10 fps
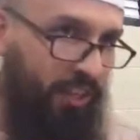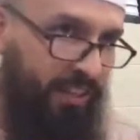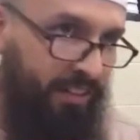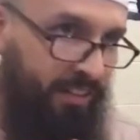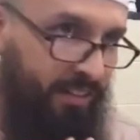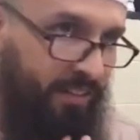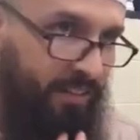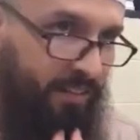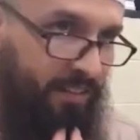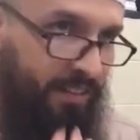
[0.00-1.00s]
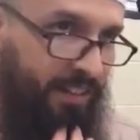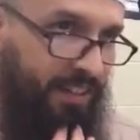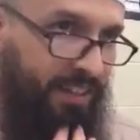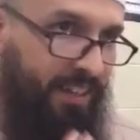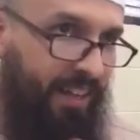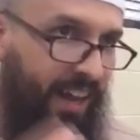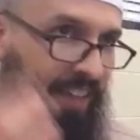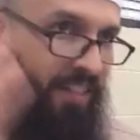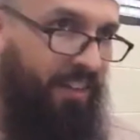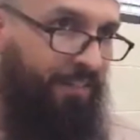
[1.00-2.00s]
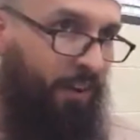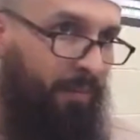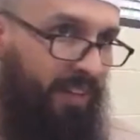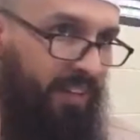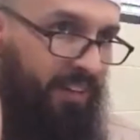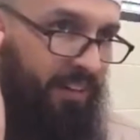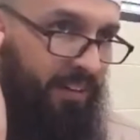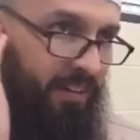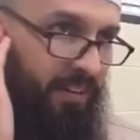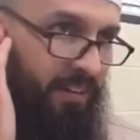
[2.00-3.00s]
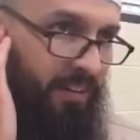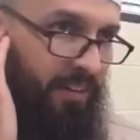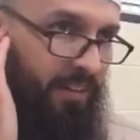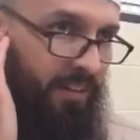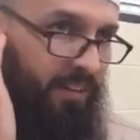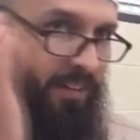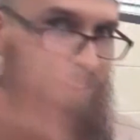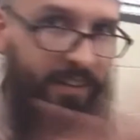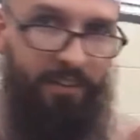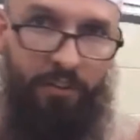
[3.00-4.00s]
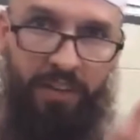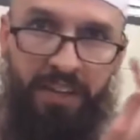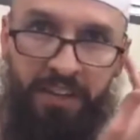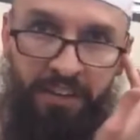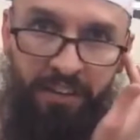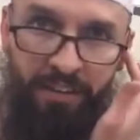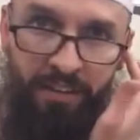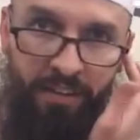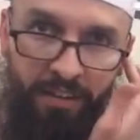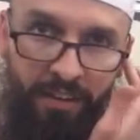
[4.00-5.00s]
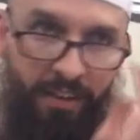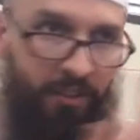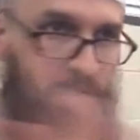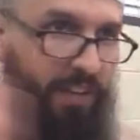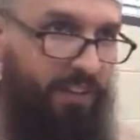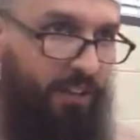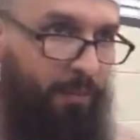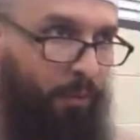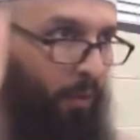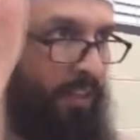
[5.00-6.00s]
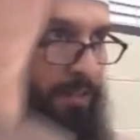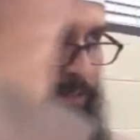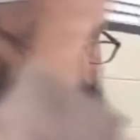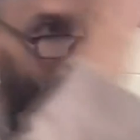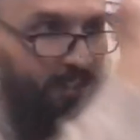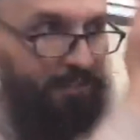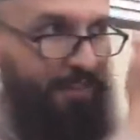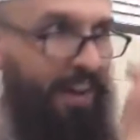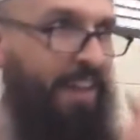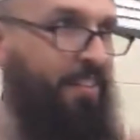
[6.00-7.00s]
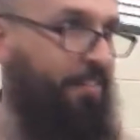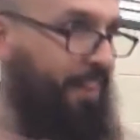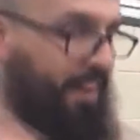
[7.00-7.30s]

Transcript: chin, and then from the ear to the ear. So these are the points which define the